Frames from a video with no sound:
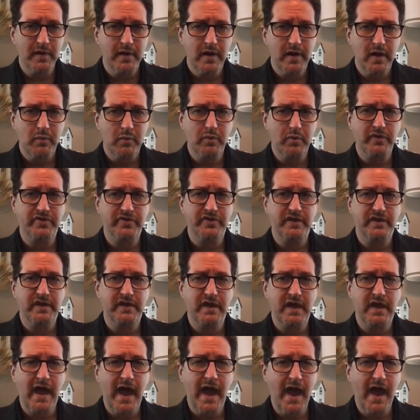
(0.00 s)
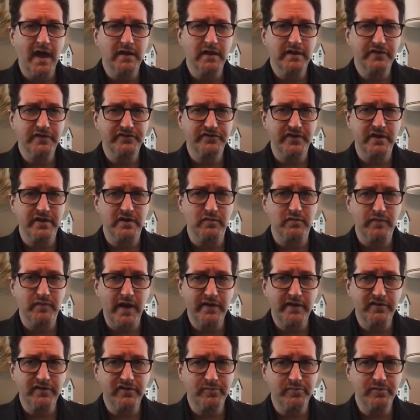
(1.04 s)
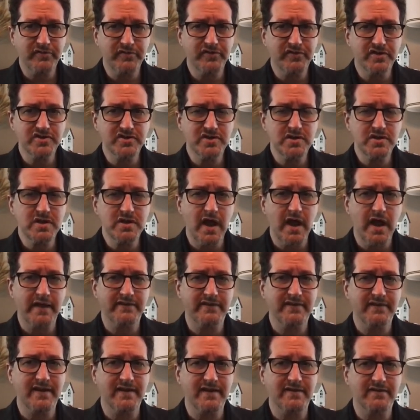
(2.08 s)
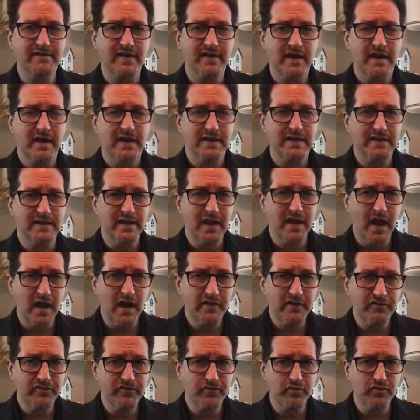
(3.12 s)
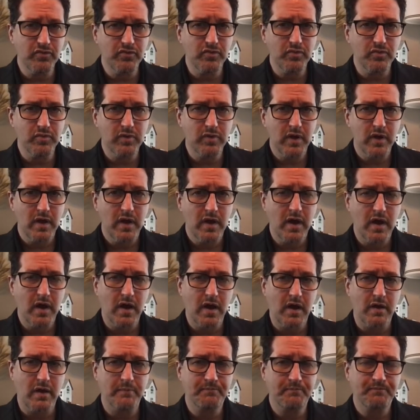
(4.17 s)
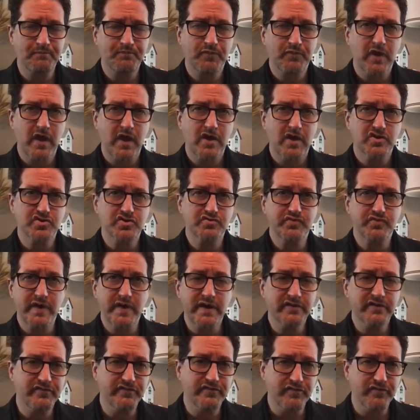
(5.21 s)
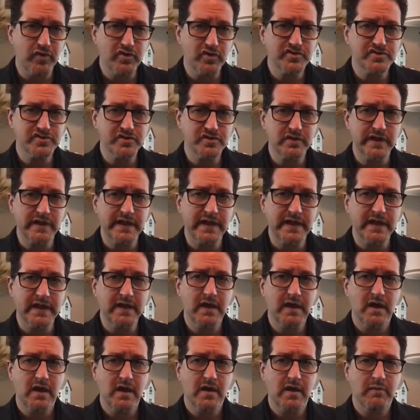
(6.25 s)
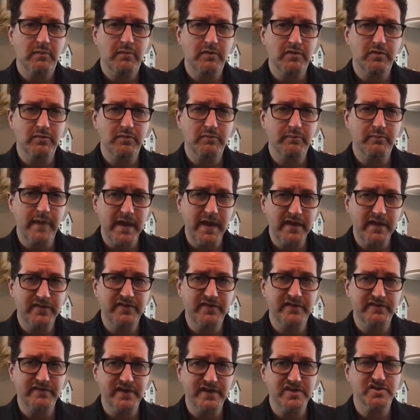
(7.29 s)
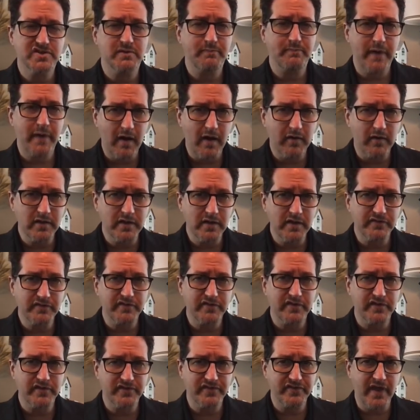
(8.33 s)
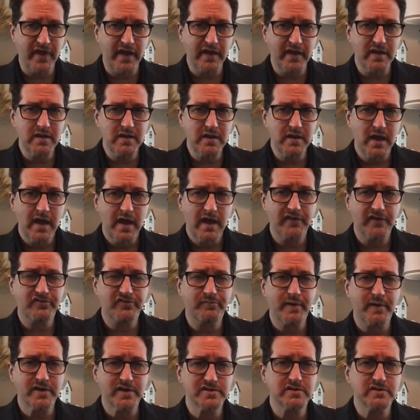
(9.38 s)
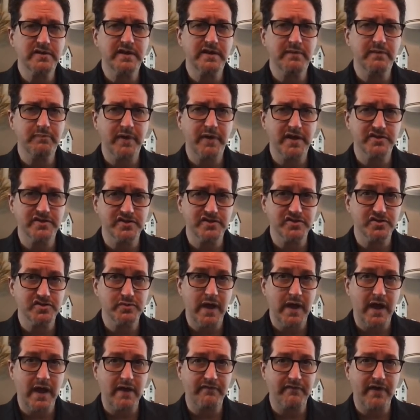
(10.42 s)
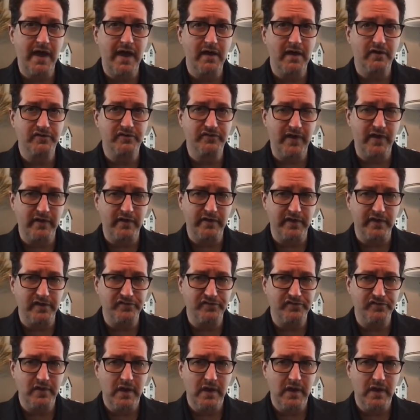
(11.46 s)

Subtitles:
With the hallux in a rectus position, I tend not to transversely make the digit parallel to the second, especially in patients who have hallux valgus.